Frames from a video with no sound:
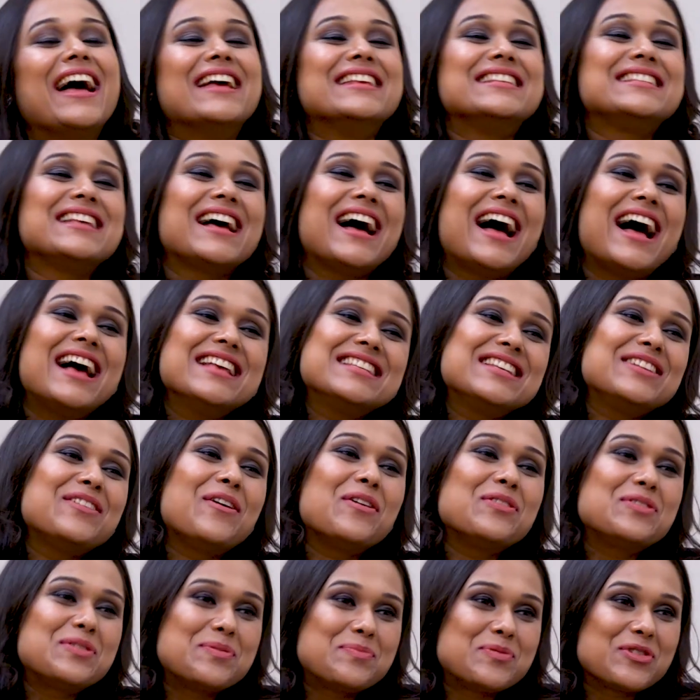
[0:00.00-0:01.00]
So as an
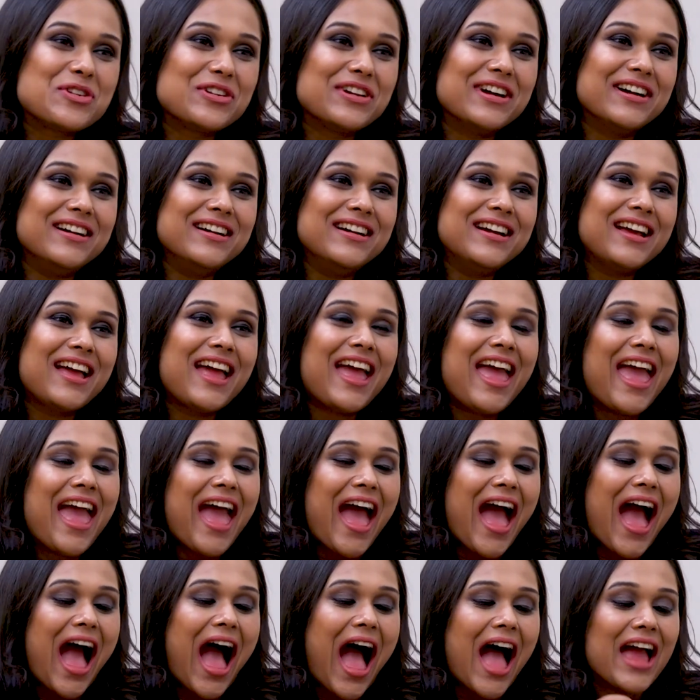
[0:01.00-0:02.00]
entrepreneur,
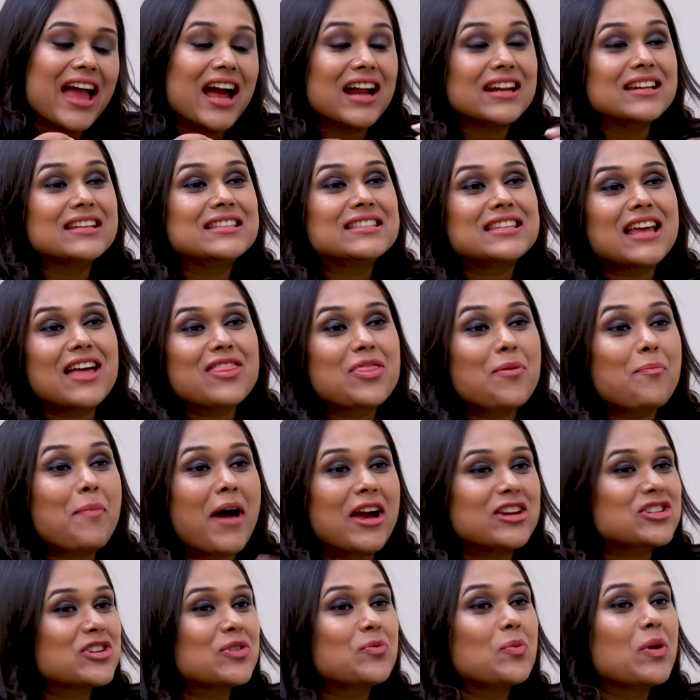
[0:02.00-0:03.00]
I understand the
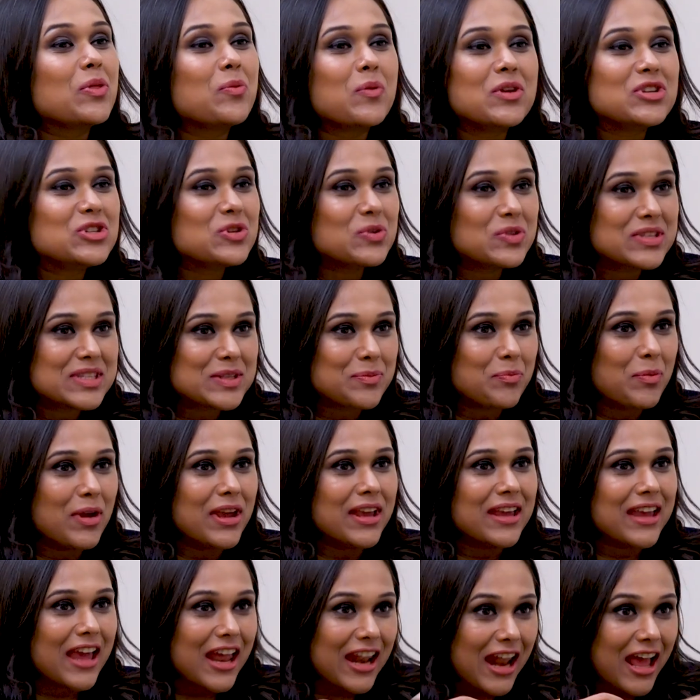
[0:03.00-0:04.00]
passion with which you
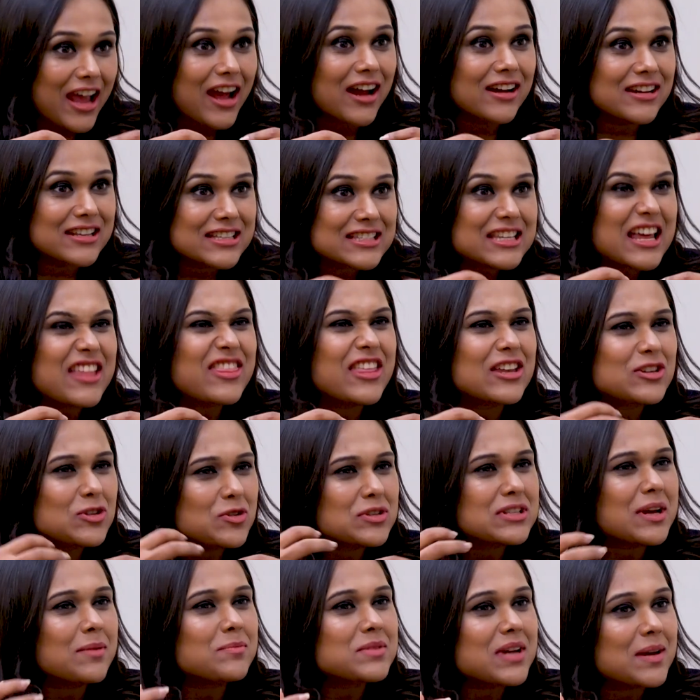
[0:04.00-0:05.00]
speak, and I understand that you
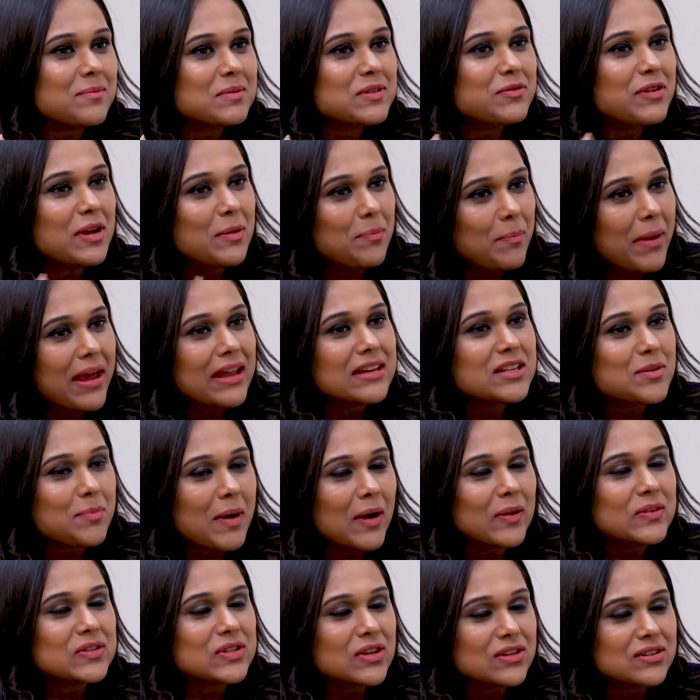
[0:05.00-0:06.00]
sometimes feel pained
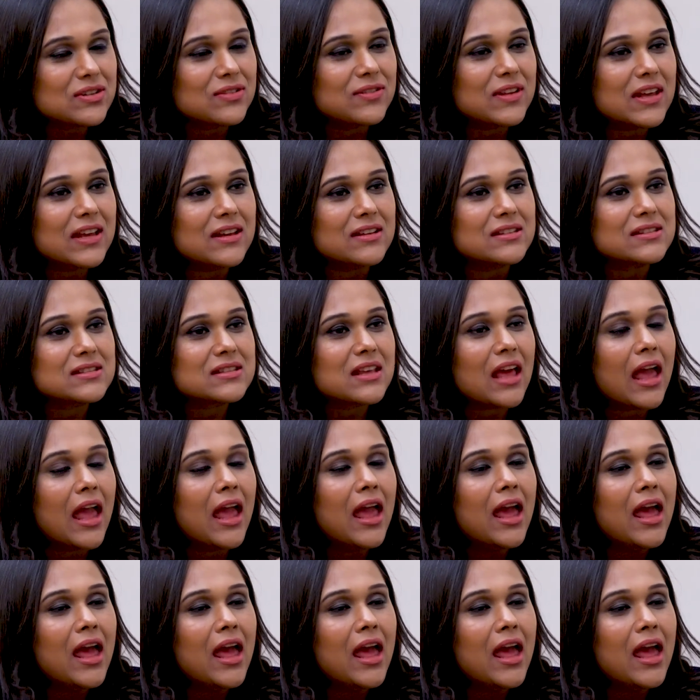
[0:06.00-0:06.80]
about certain things.